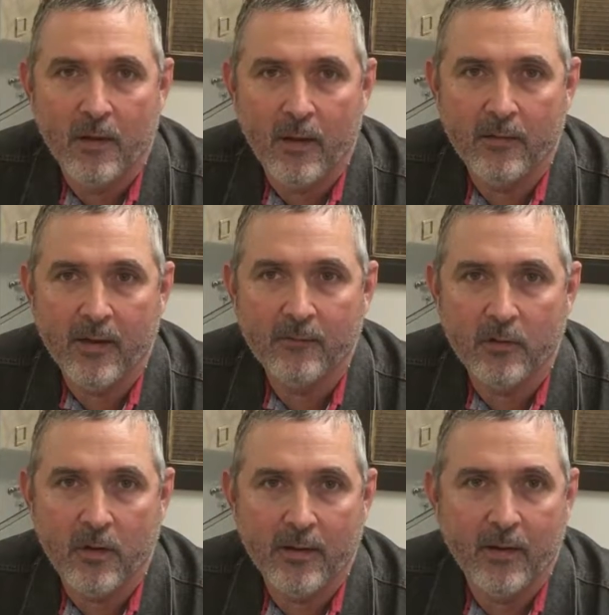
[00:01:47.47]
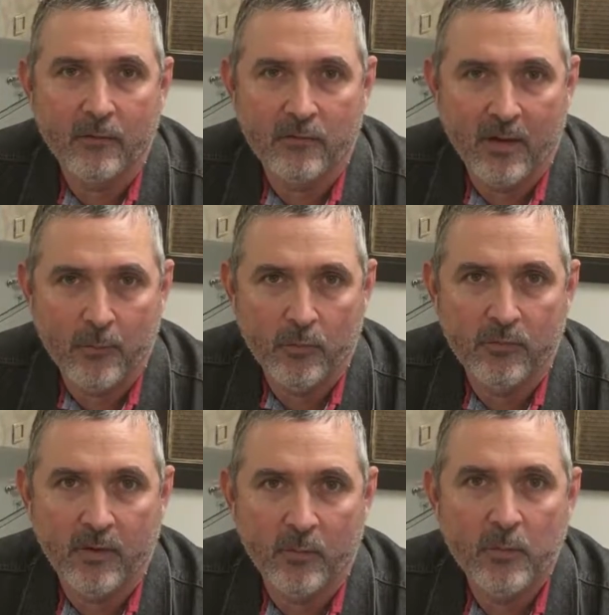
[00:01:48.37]
and they have to cut out samples,
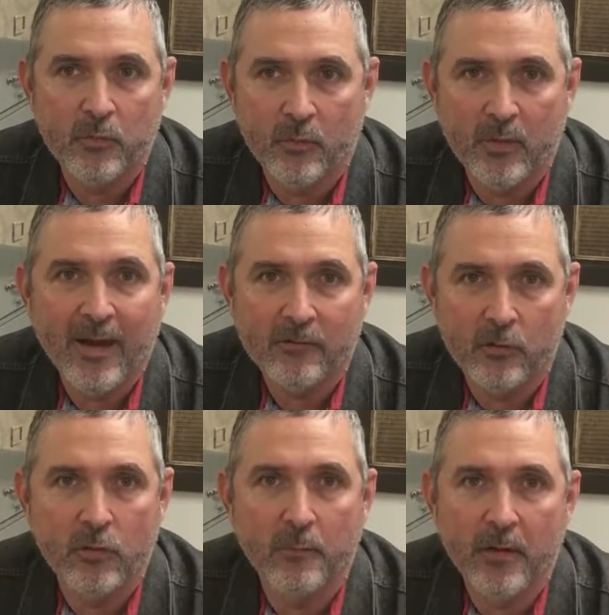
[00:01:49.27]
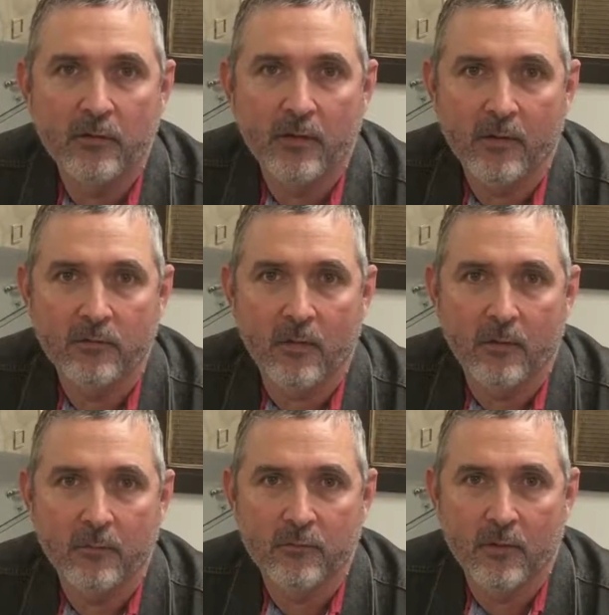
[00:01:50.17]
and we actually do a bend test on
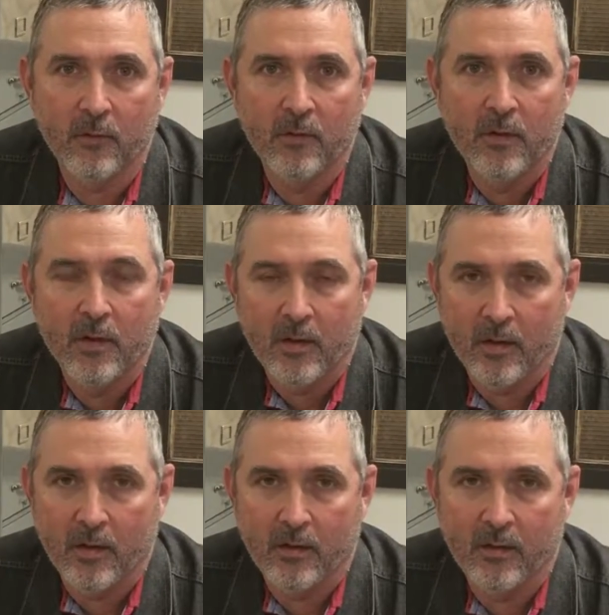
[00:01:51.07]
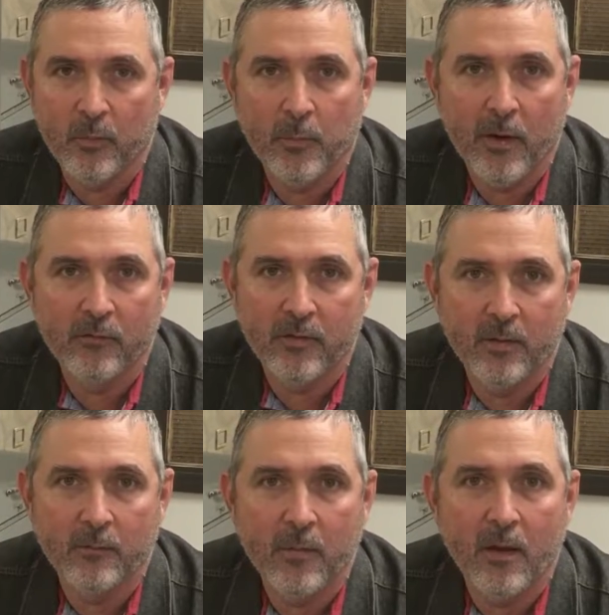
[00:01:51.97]
them. So it prepares
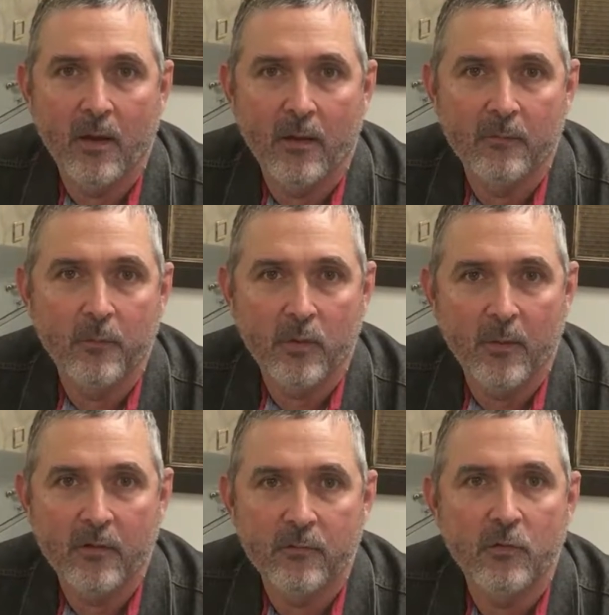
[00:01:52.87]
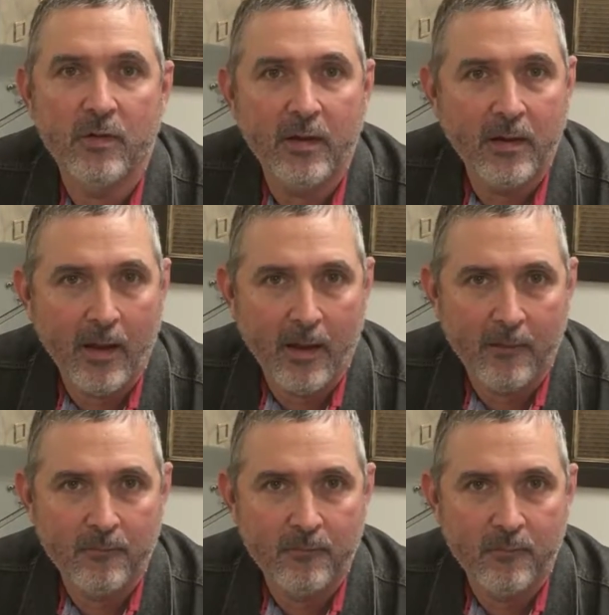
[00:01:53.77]
them pretty much for TCAT.
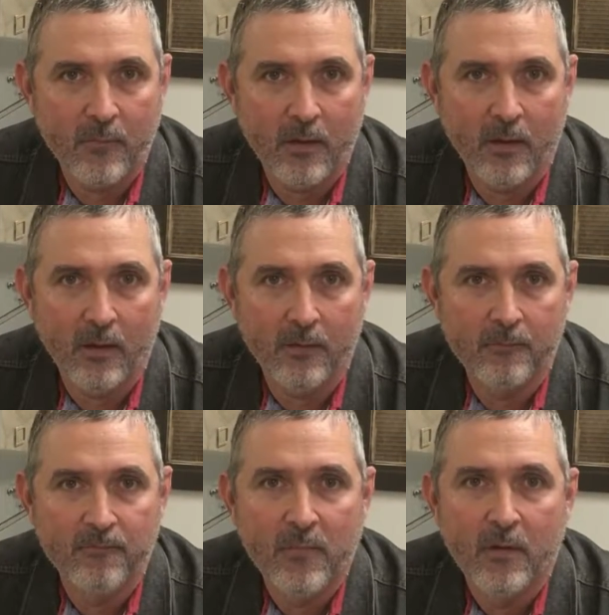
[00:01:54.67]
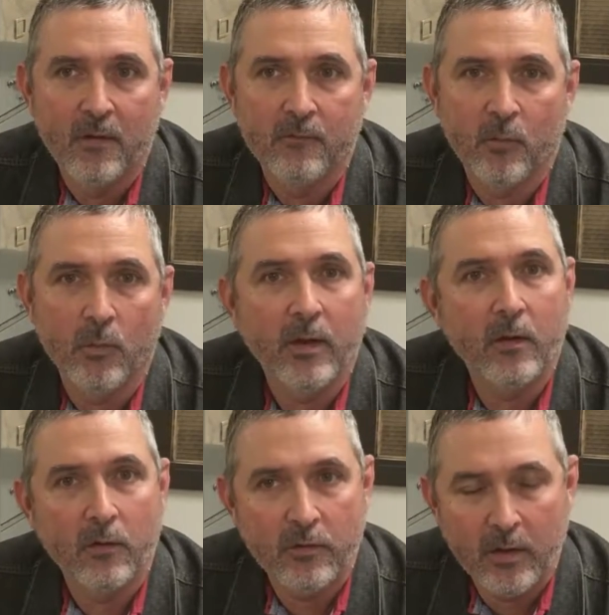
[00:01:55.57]
For when they
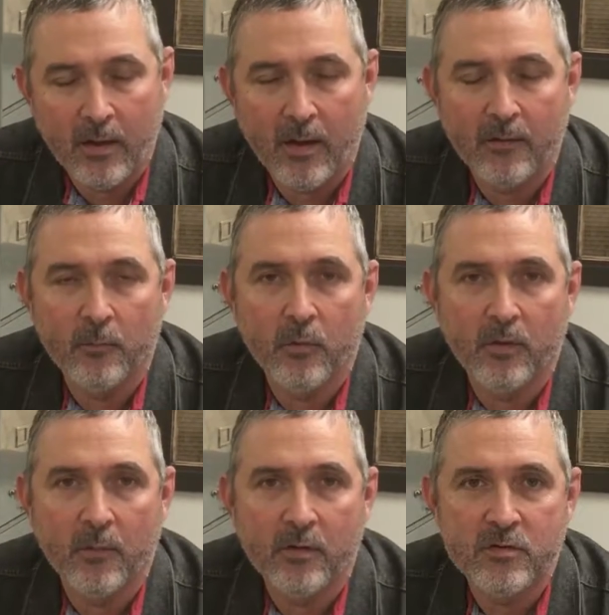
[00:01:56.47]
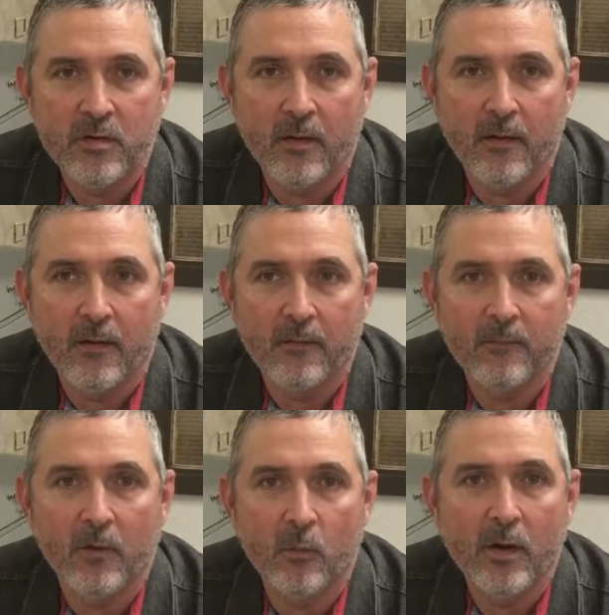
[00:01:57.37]
go to TCAT, they're pretty much
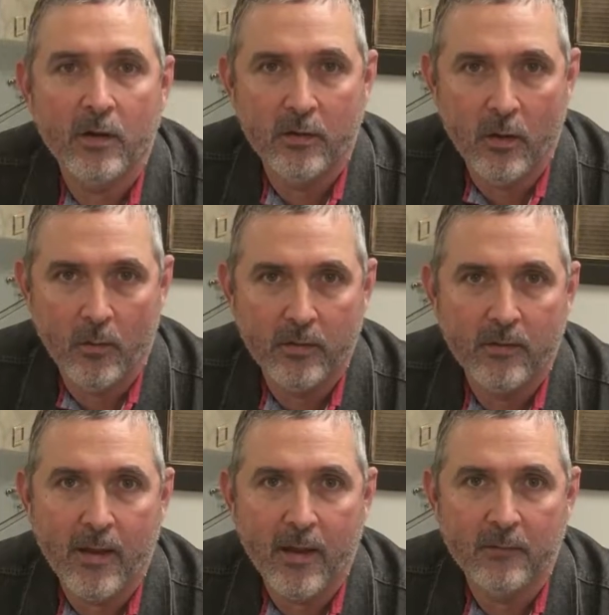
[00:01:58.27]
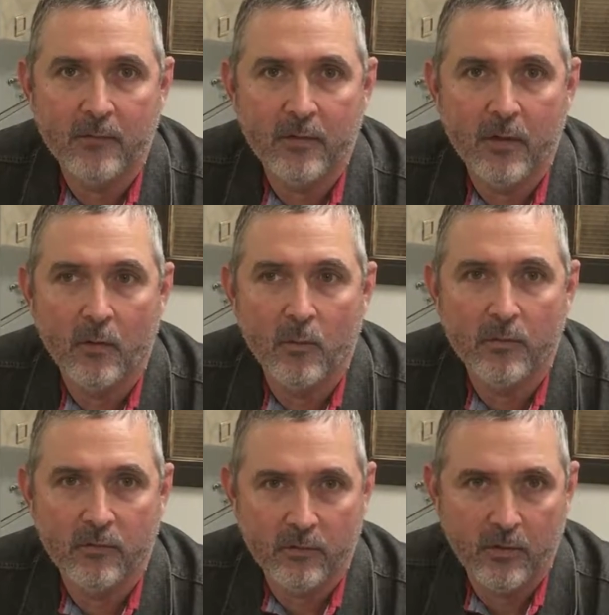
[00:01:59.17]
ready to go into that, with
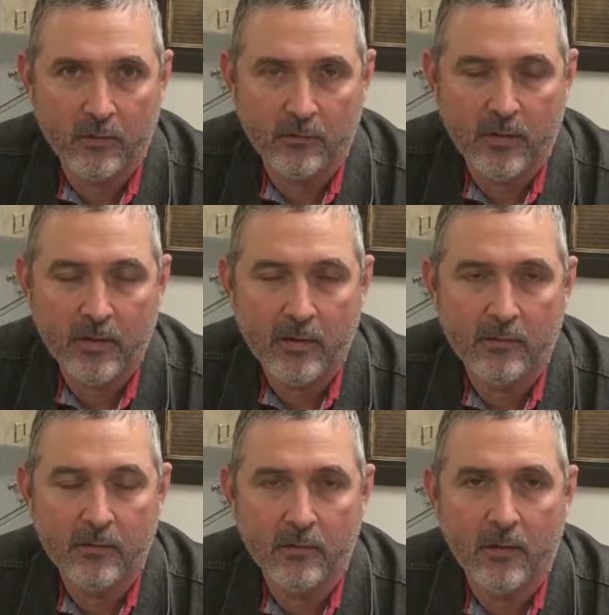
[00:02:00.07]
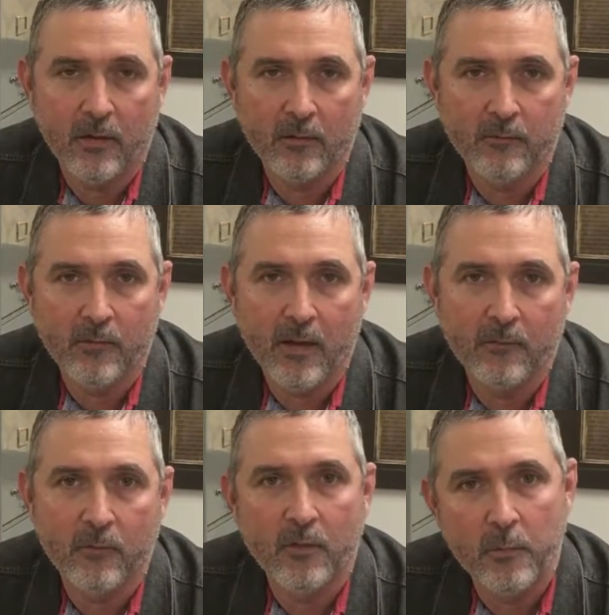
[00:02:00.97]
the skills they needed
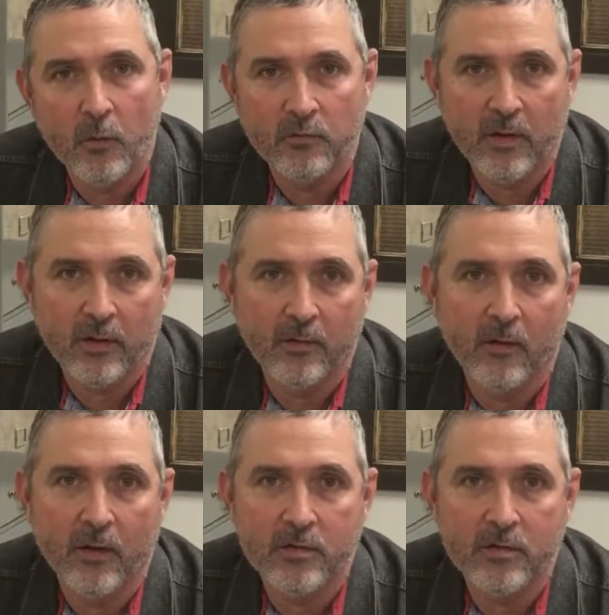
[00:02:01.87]
for the post-secondary